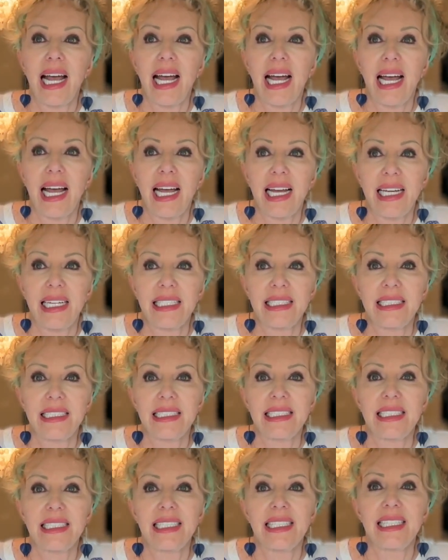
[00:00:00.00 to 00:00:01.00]

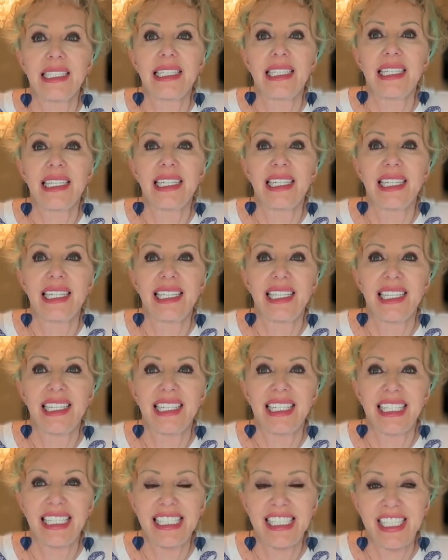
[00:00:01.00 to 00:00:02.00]
and
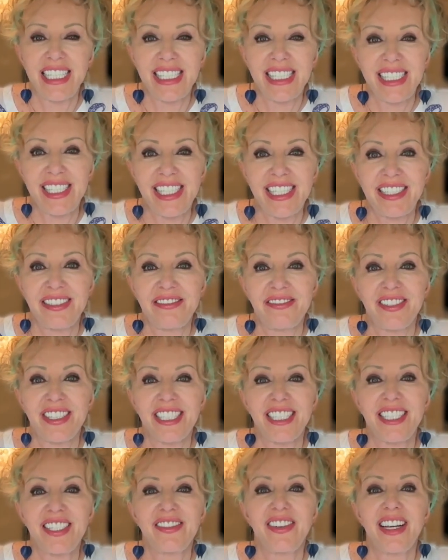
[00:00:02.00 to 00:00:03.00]
she stood in
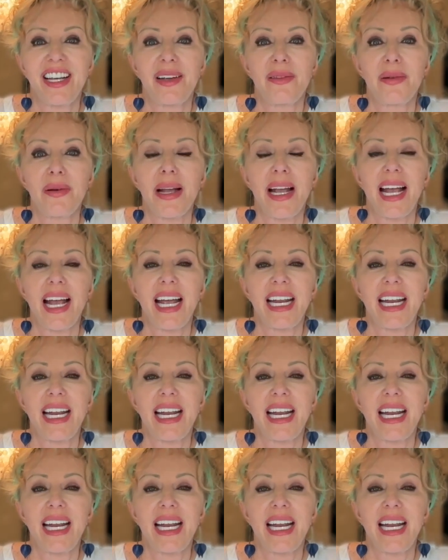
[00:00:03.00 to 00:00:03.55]
front of him,